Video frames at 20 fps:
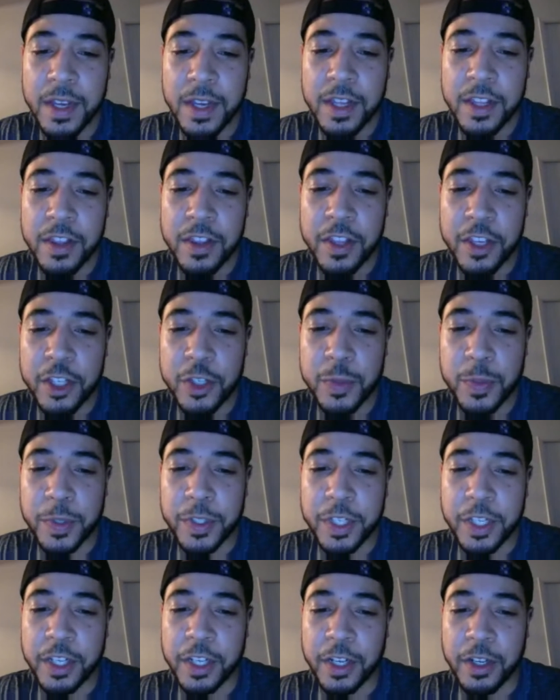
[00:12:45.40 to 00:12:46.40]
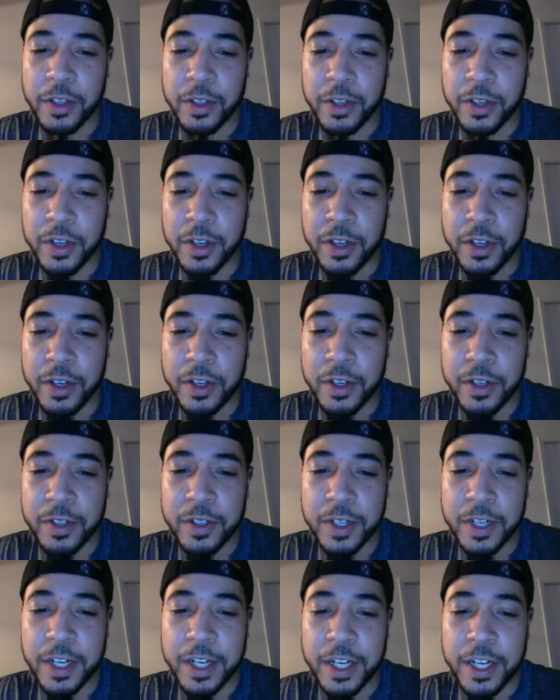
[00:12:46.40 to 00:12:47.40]
this particular
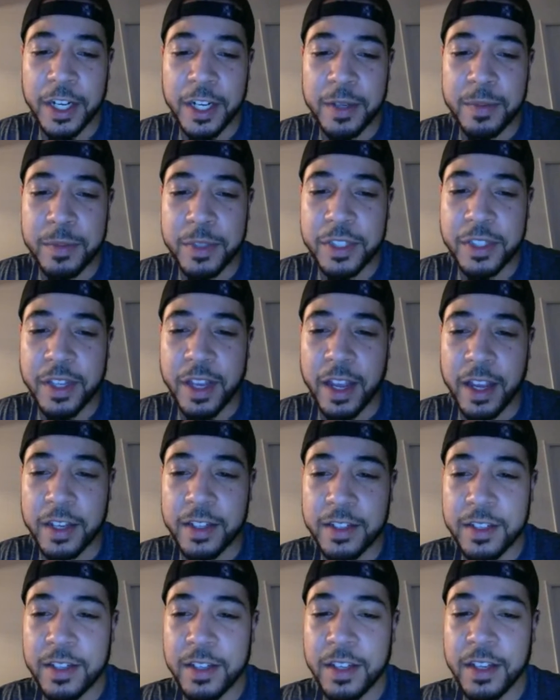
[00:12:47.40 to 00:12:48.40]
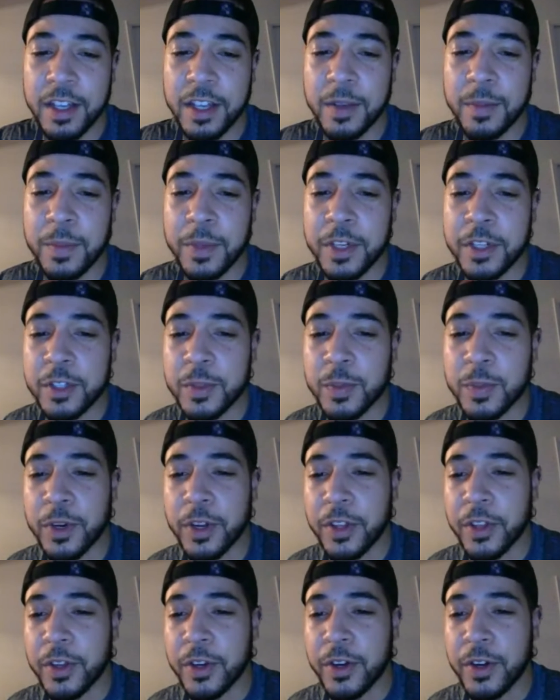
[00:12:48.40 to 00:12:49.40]
sect, him and his
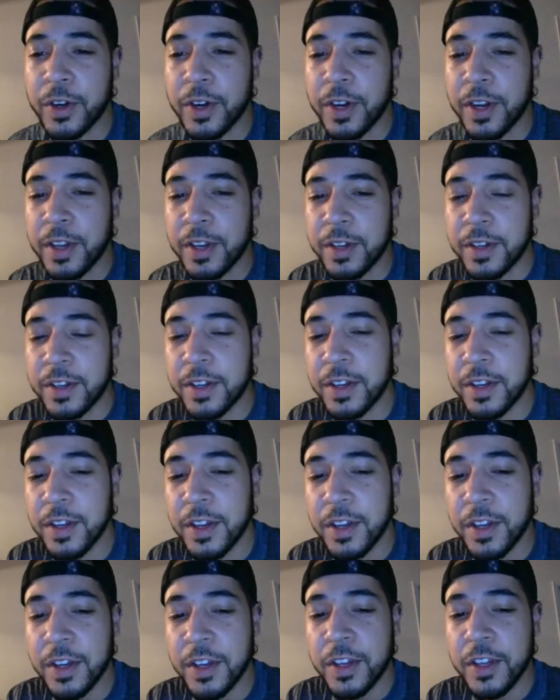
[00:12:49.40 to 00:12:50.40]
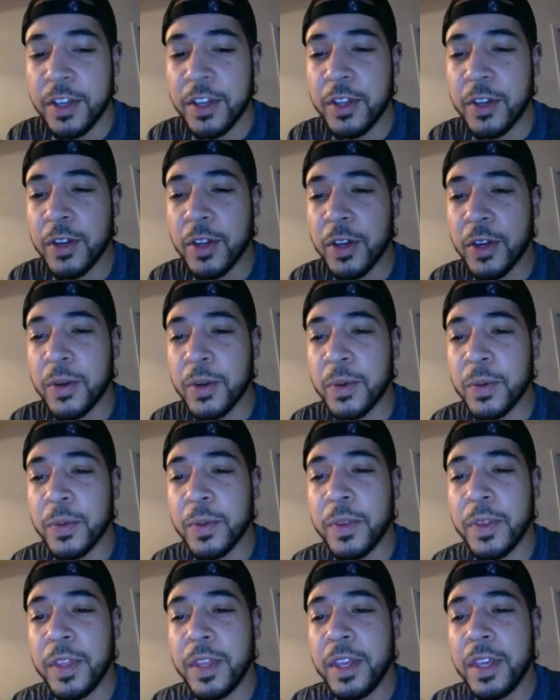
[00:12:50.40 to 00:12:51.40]
brother, and
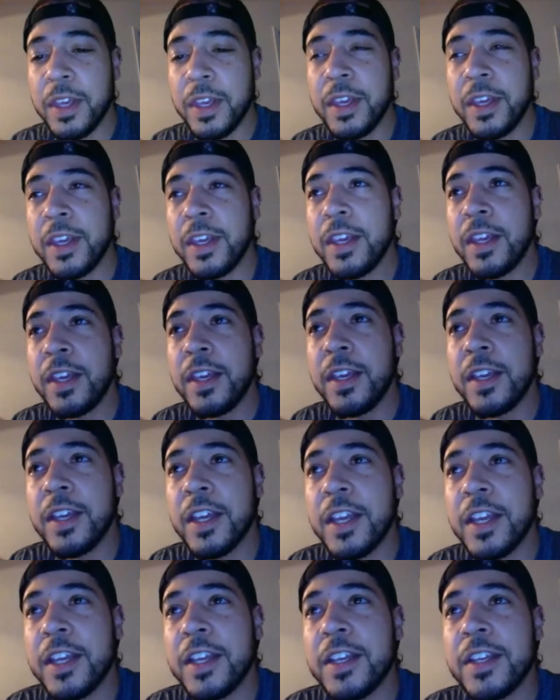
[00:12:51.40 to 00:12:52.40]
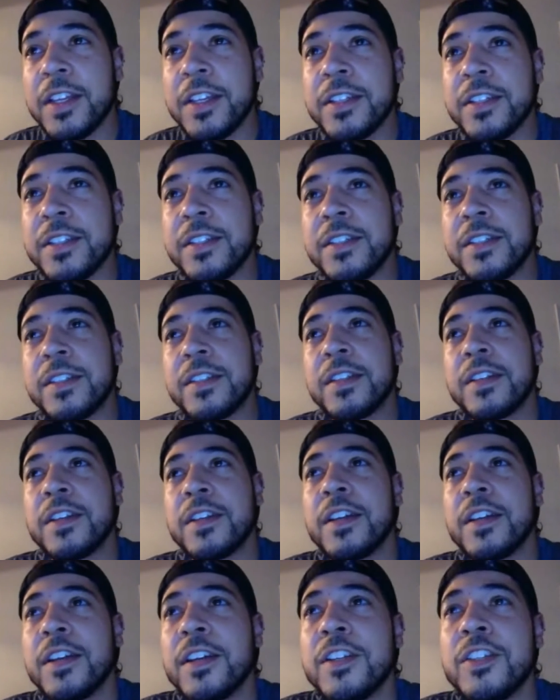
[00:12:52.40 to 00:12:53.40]
he is
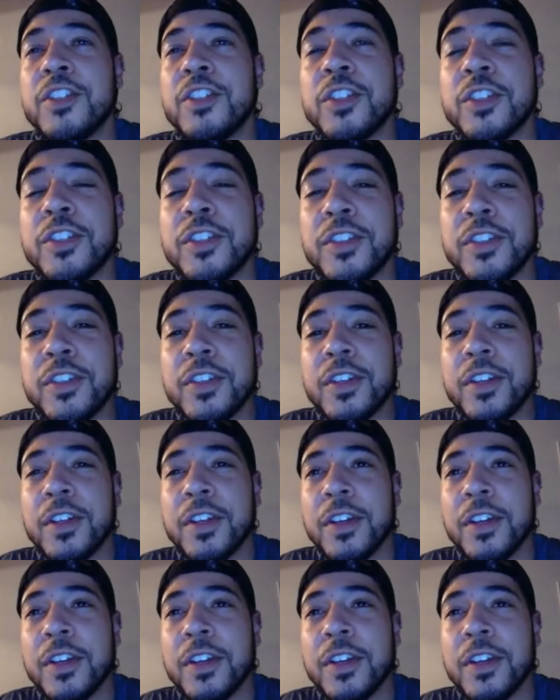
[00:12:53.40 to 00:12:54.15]
just